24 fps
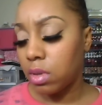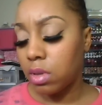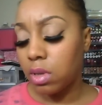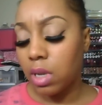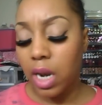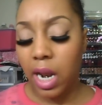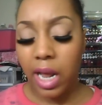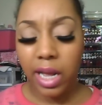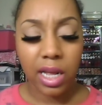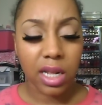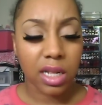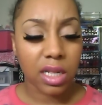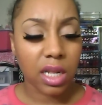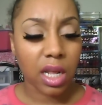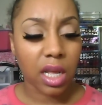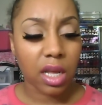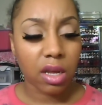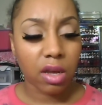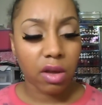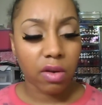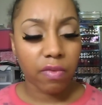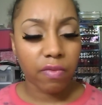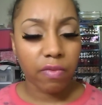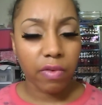that I can
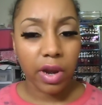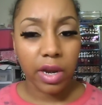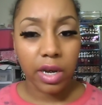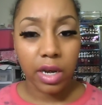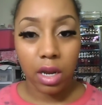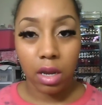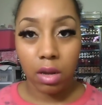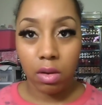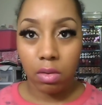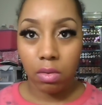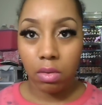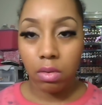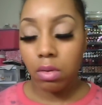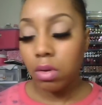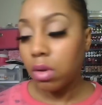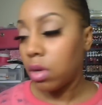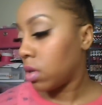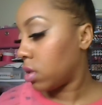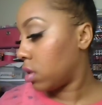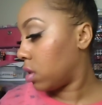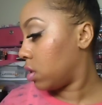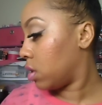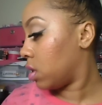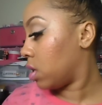think of right now.
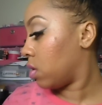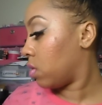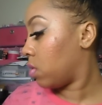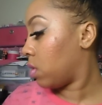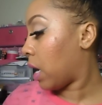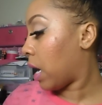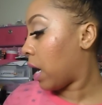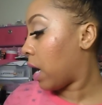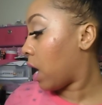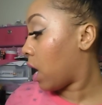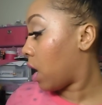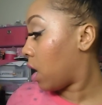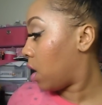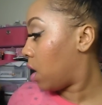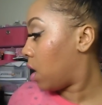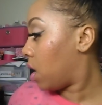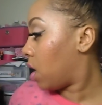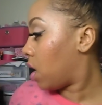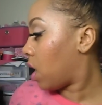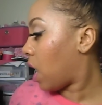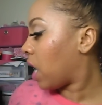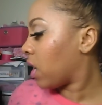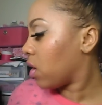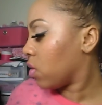You know,
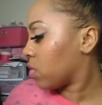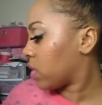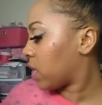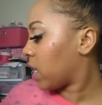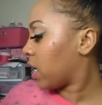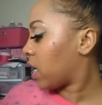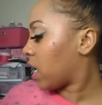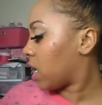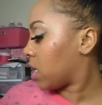I don't